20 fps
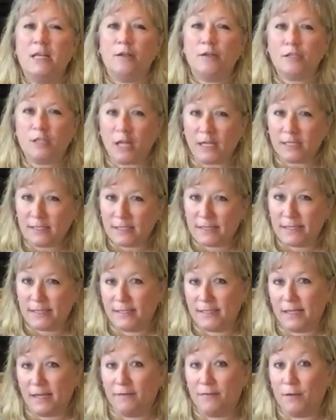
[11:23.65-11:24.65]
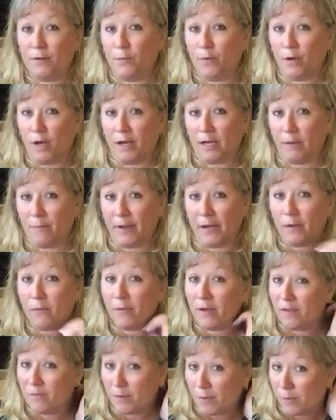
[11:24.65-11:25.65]
There's lots of things in life that we're not going to
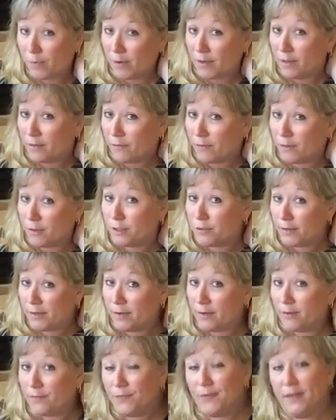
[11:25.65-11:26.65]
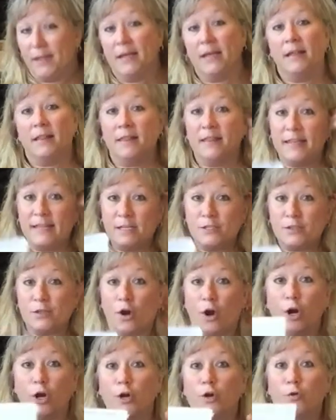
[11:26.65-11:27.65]
microwave, but we put in the refrigerator. These
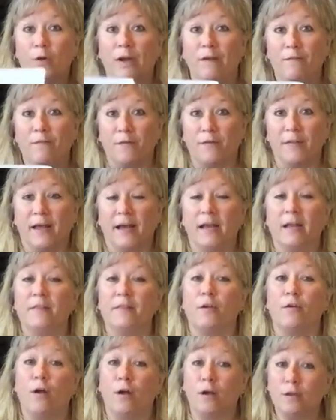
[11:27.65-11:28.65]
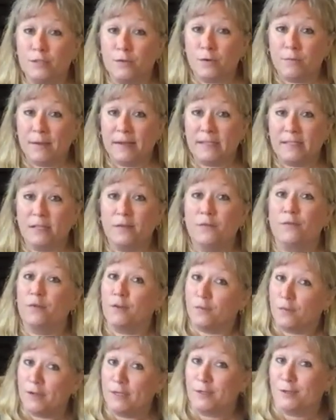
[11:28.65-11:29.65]
are great for that. They're also amazing for
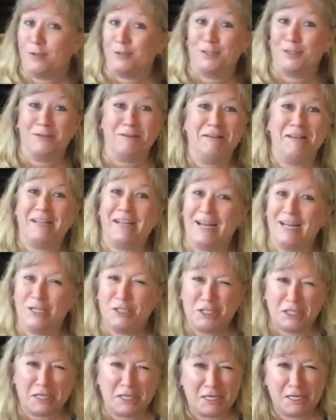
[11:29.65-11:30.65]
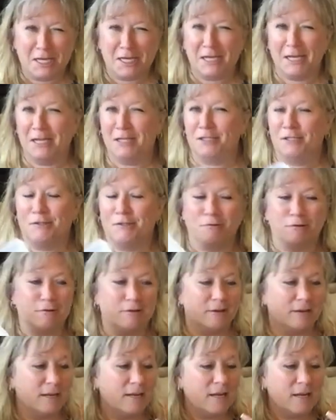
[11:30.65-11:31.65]
the freezer. So any kind of chicken nuggets
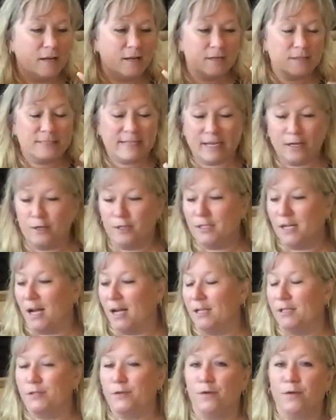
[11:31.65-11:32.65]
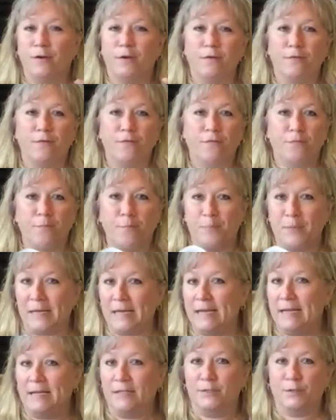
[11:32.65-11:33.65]
or tater tots or
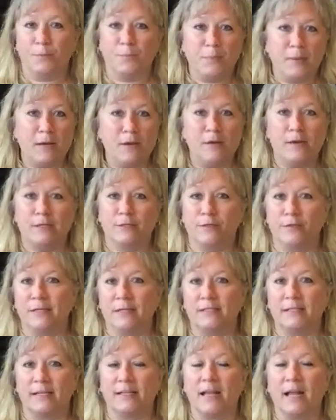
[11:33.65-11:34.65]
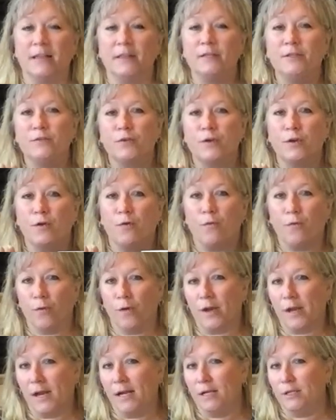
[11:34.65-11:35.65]
peas or berries or things like that. These are going to
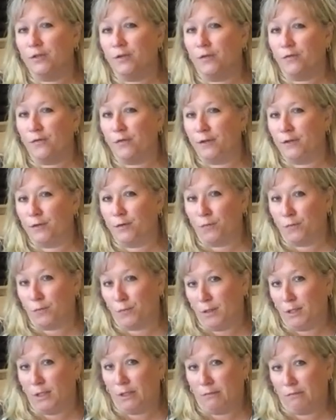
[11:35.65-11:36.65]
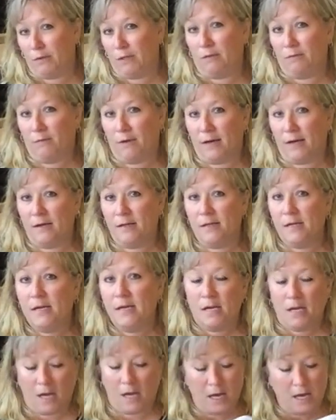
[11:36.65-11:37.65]
organize your freezer really, really well.
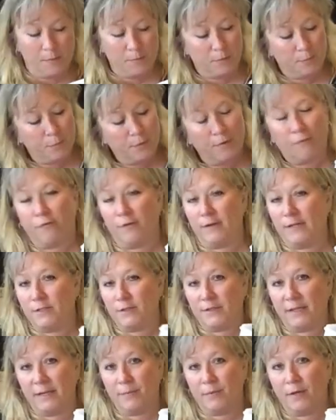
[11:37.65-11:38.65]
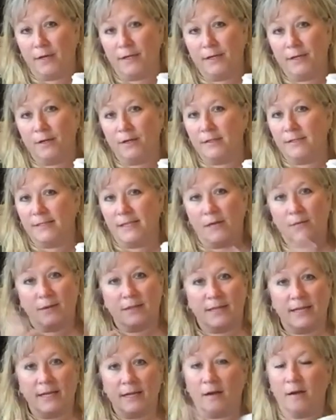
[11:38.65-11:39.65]
Um, you put a freezer label on here and say
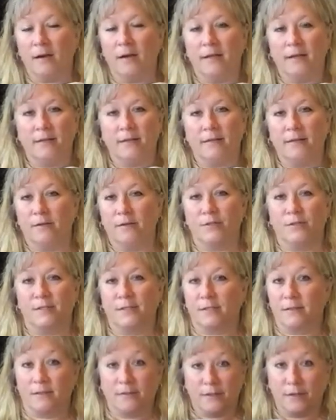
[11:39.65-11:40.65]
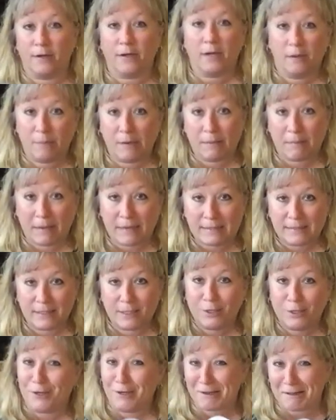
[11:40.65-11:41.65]
what they are, and they're just they're going to be
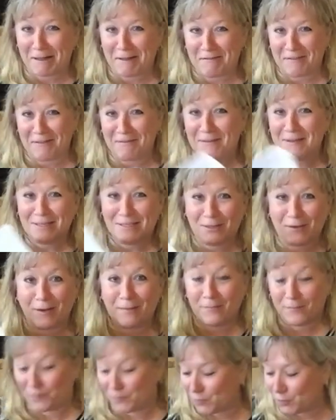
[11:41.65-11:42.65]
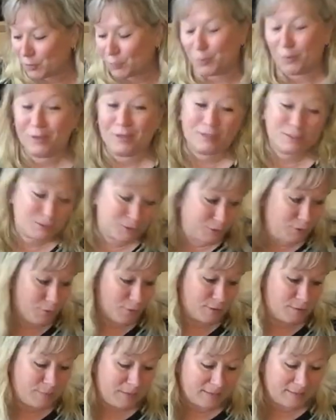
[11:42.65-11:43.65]
amazing. You're going to love them. So I'm super
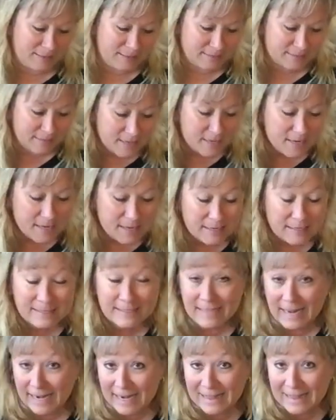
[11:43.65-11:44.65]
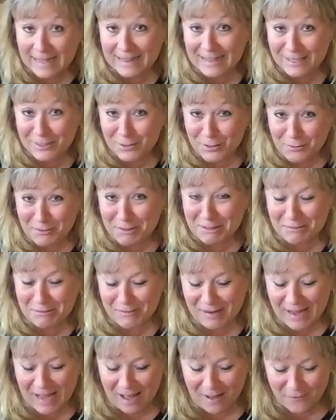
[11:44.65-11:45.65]
stoked about these. Excited that these are the ones that
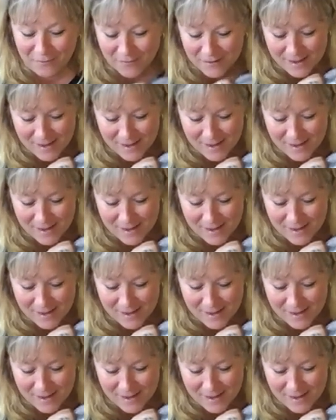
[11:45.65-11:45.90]
we have.